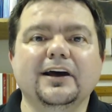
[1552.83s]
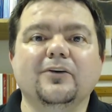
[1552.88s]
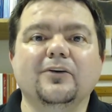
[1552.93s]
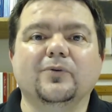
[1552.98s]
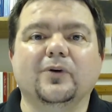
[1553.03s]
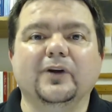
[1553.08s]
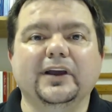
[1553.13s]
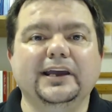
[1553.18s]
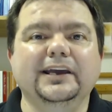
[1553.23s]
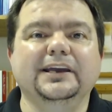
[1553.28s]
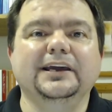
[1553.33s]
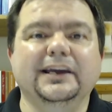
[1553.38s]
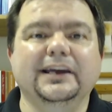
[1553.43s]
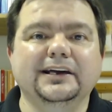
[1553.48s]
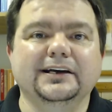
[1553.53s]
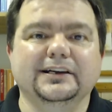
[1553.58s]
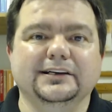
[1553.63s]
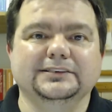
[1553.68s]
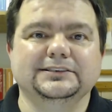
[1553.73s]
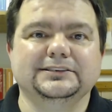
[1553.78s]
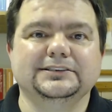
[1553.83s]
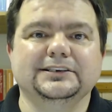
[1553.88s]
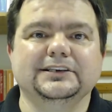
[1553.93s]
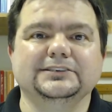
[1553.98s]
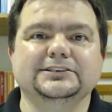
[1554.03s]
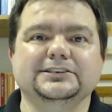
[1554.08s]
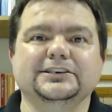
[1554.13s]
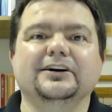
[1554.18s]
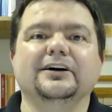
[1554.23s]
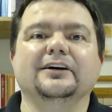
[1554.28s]
for He is the
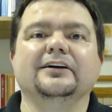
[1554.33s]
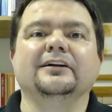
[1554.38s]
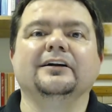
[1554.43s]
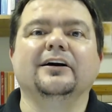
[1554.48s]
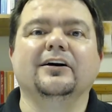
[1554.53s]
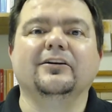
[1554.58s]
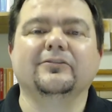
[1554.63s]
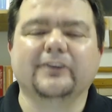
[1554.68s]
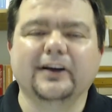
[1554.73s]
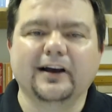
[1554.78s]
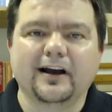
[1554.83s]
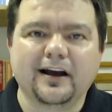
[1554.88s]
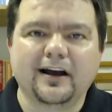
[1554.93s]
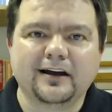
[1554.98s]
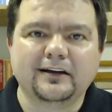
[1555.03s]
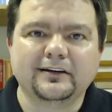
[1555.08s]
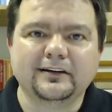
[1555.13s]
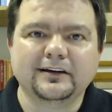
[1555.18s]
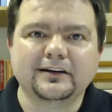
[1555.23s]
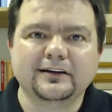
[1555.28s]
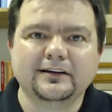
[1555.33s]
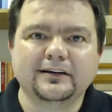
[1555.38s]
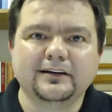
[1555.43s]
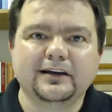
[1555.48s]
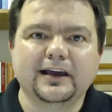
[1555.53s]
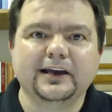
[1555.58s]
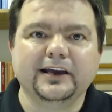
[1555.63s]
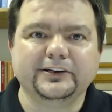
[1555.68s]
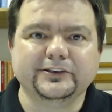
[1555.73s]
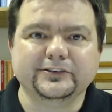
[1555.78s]
Son of God
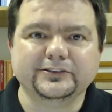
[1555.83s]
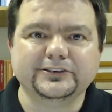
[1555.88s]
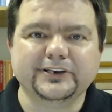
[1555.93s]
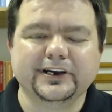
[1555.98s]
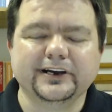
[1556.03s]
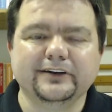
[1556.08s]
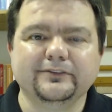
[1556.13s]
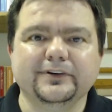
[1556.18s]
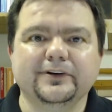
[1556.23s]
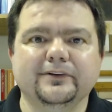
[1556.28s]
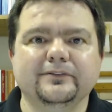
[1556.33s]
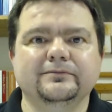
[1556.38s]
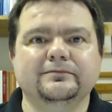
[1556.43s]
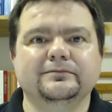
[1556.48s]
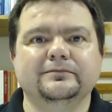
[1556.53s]
and your Savior.